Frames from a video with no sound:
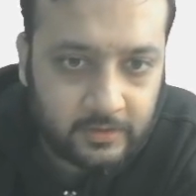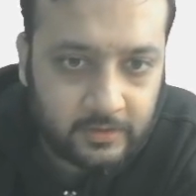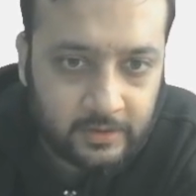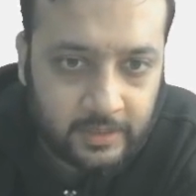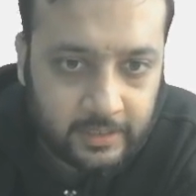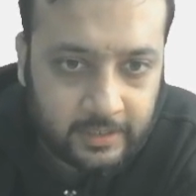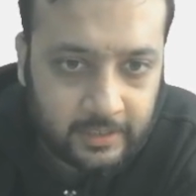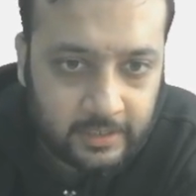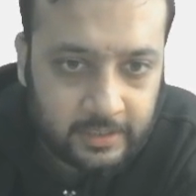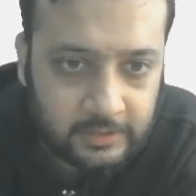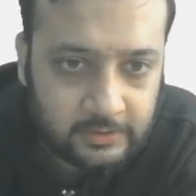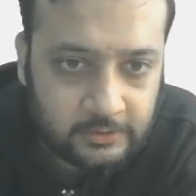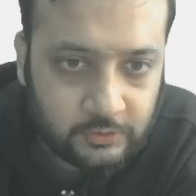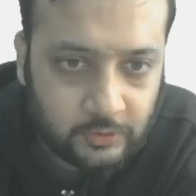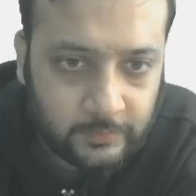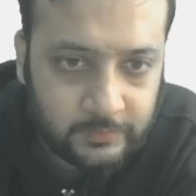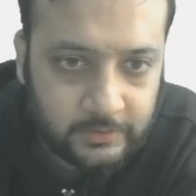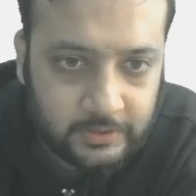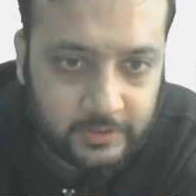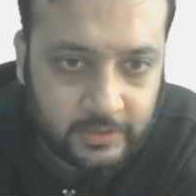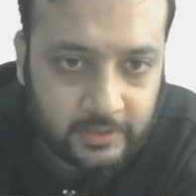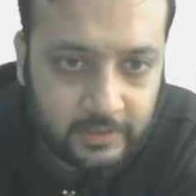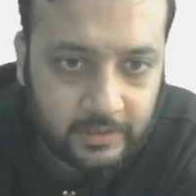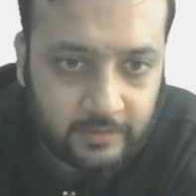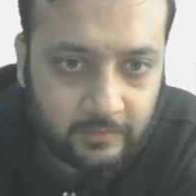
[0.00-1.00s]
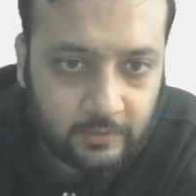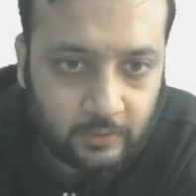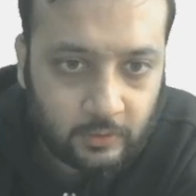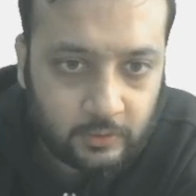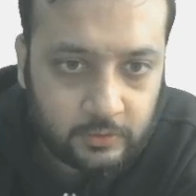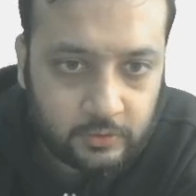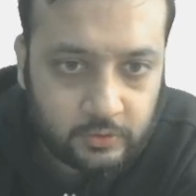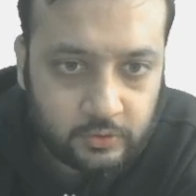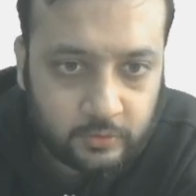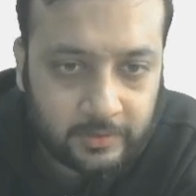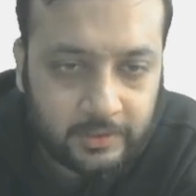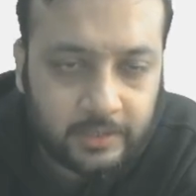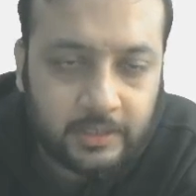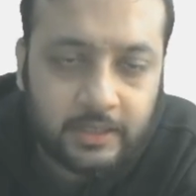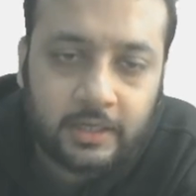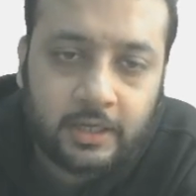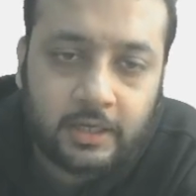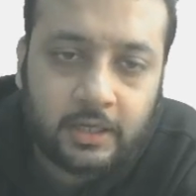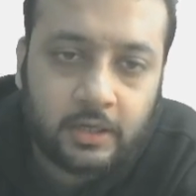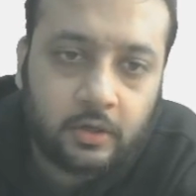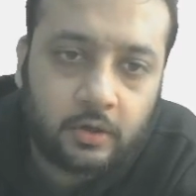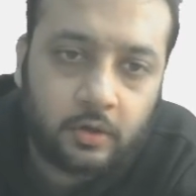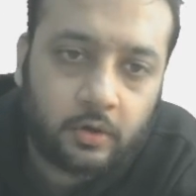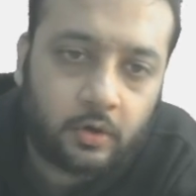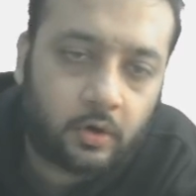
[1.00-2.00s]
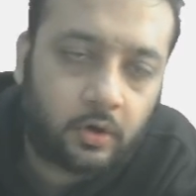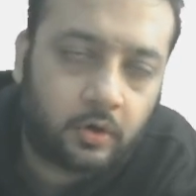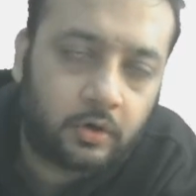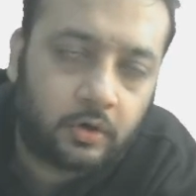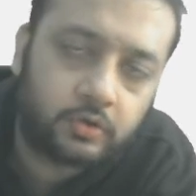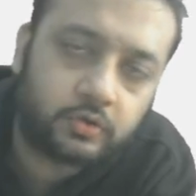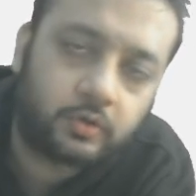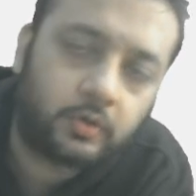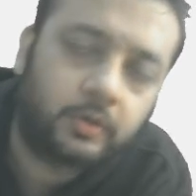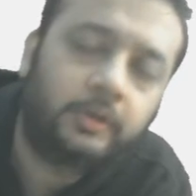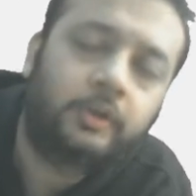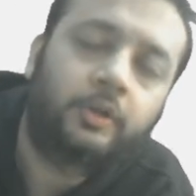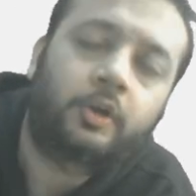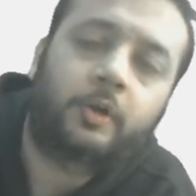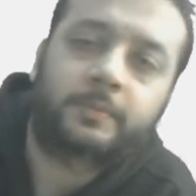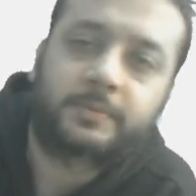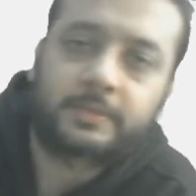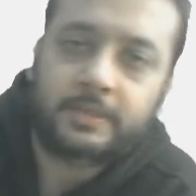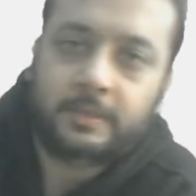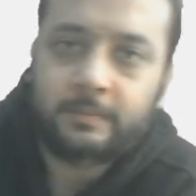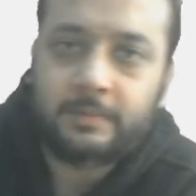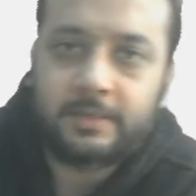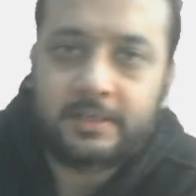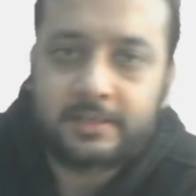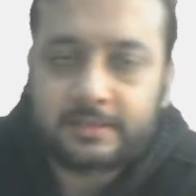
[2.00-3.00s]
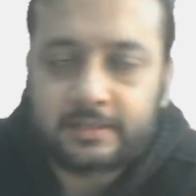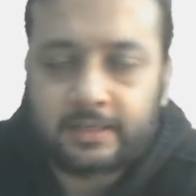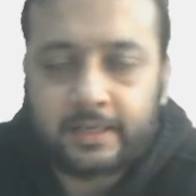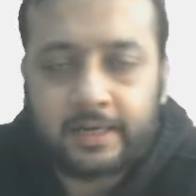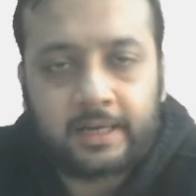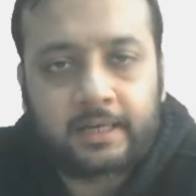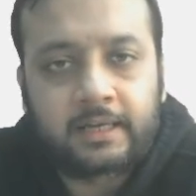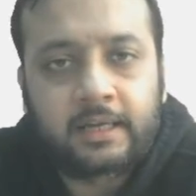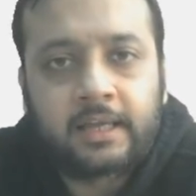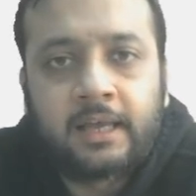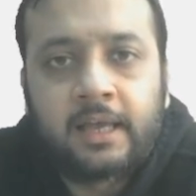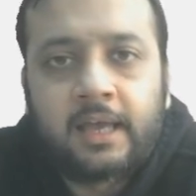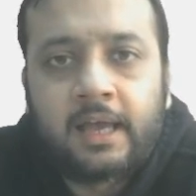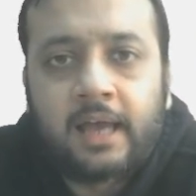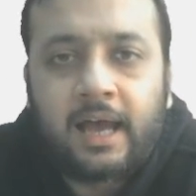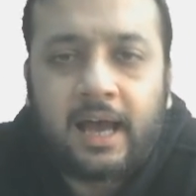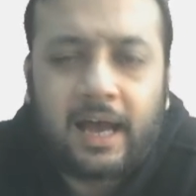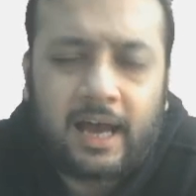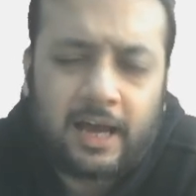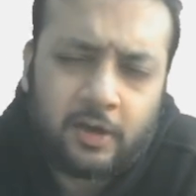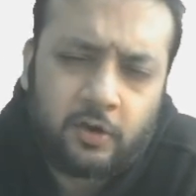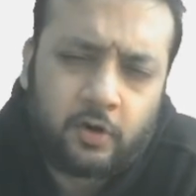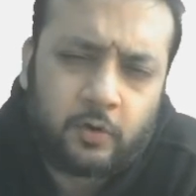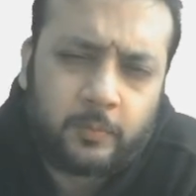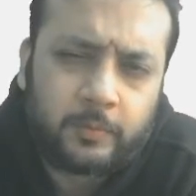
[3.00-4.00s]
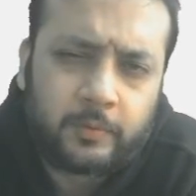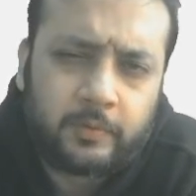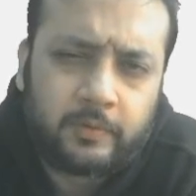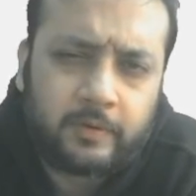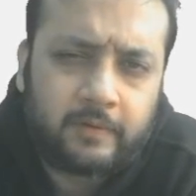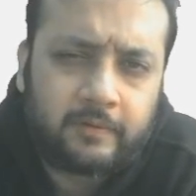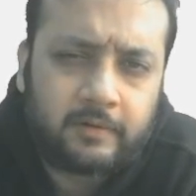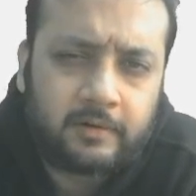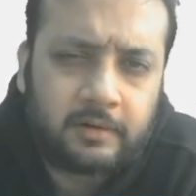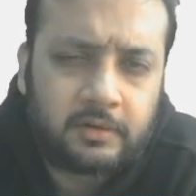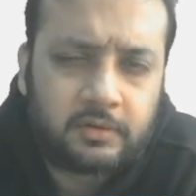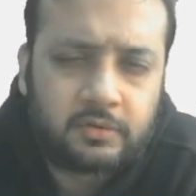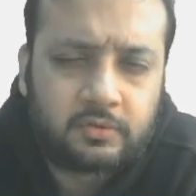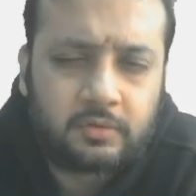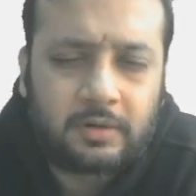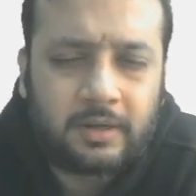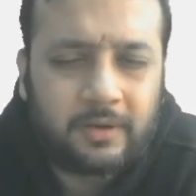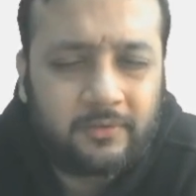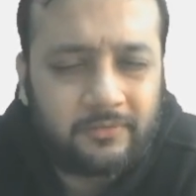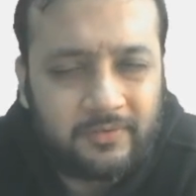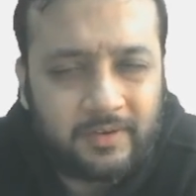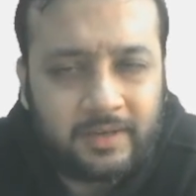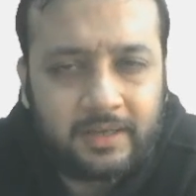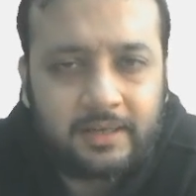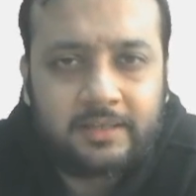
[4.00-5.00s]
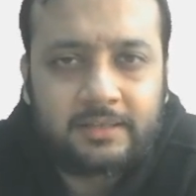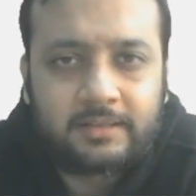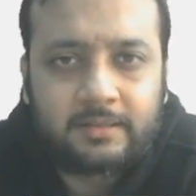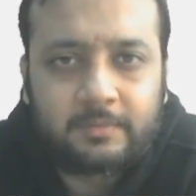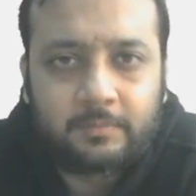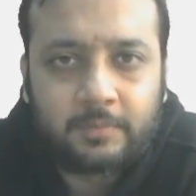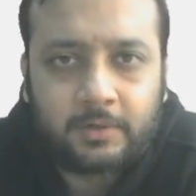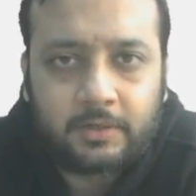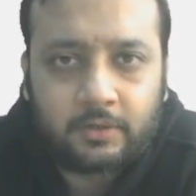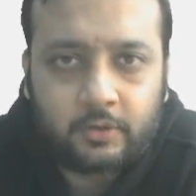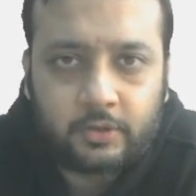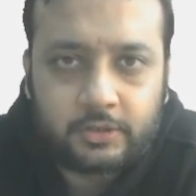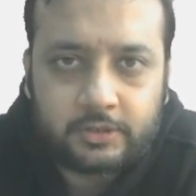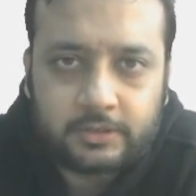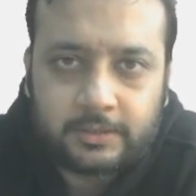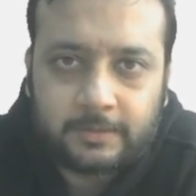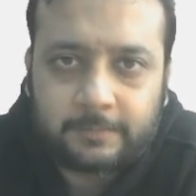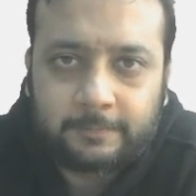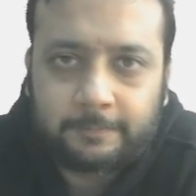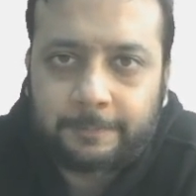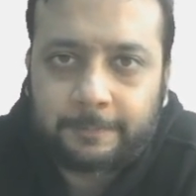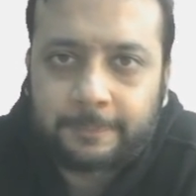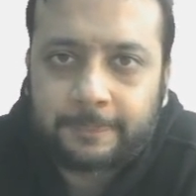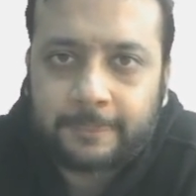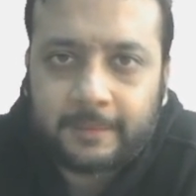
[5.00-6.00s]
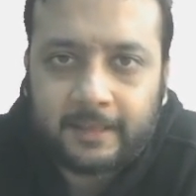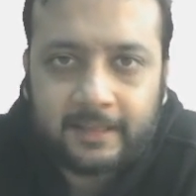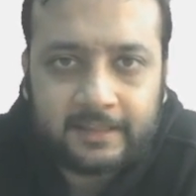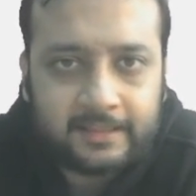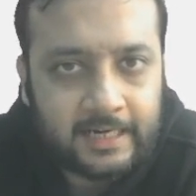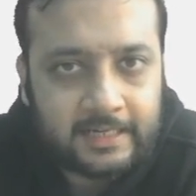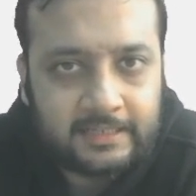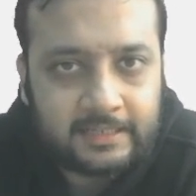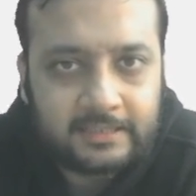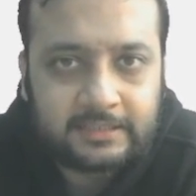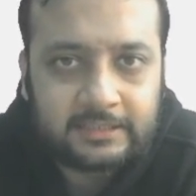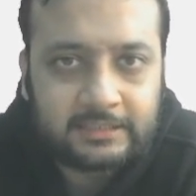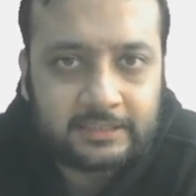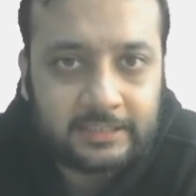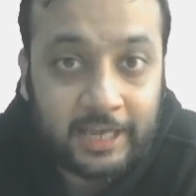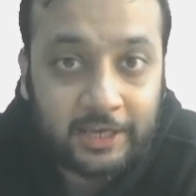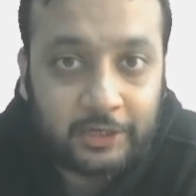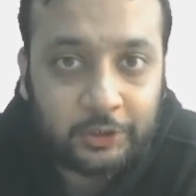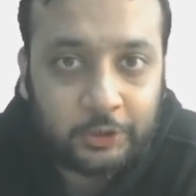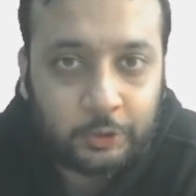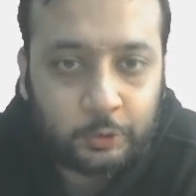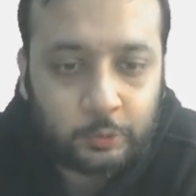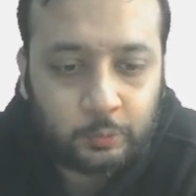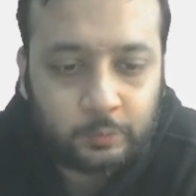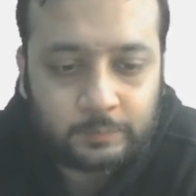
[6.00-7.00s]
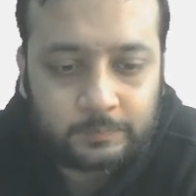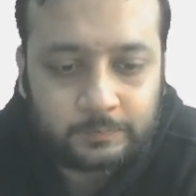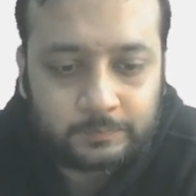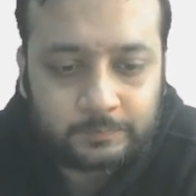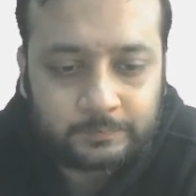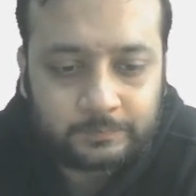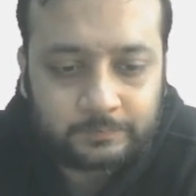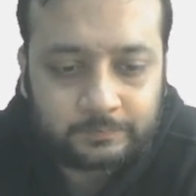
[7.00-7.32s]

And hence option D will also be wrong. So only option B is correct. I hope you would have understood a fairly simple question. That's it. Thank you.